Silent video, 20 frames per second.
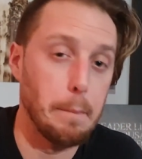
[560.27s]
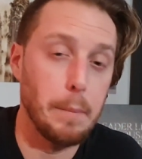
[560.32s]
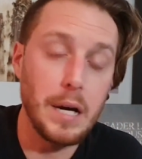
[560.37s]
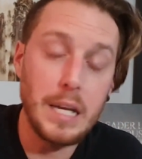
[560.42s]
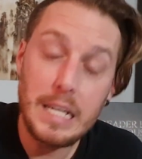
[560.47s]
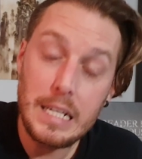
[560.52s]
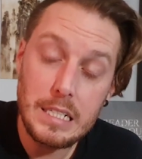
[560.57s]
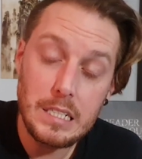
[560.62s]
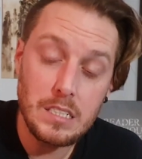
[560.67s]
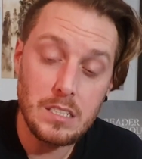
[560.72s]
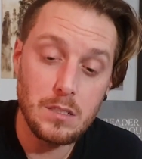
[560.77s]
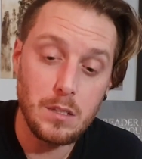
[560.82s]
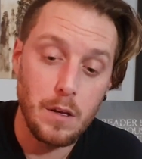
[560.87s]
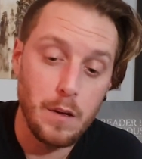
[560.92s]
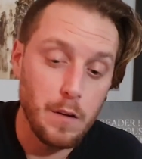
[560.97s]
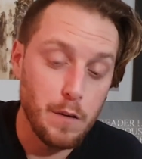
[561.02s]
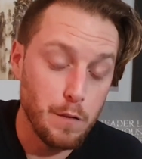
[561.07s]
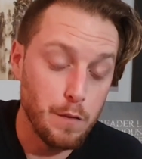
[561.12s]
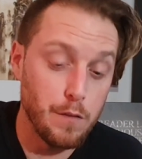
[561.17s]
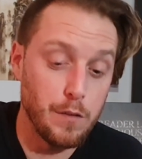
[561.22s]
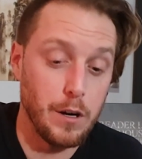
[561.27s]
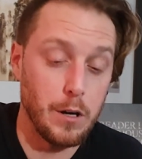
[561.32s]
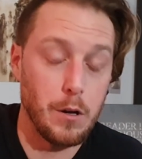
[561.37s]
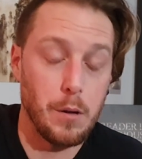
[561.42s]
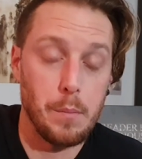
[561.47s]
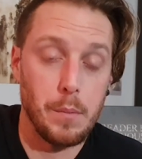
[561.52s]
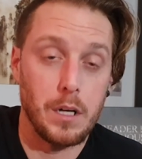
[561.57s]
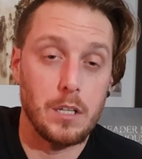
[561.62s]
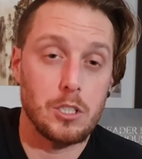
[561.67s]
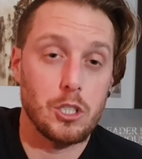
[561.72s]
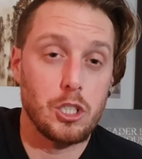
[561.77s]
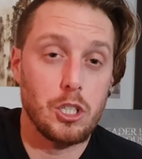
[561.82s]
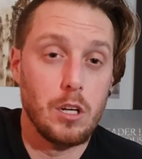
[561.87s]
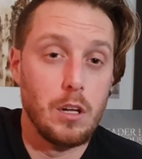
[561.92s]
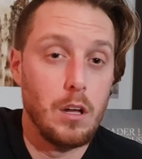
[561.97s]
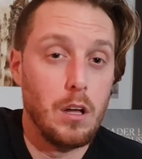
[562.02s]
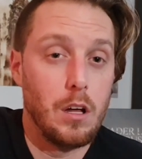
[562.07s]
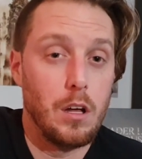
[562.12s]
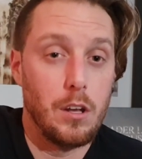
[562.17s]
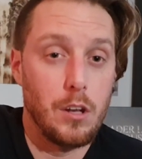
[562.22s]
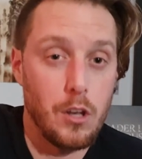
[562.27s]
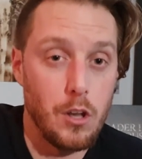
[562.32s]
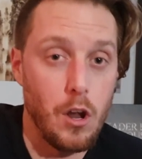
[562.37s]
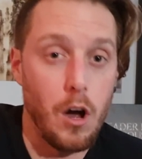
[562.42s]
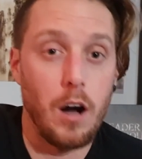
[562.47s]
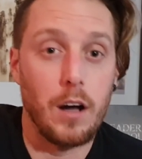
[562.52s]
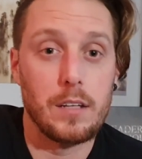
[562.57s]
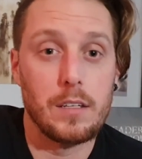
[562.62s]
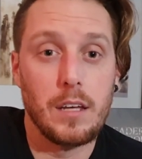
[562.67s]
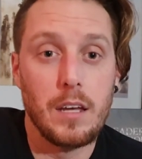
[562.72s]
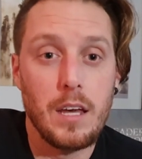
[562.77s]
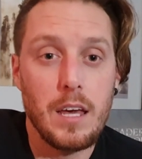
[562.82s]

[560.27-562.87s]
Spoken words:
but it is very much not.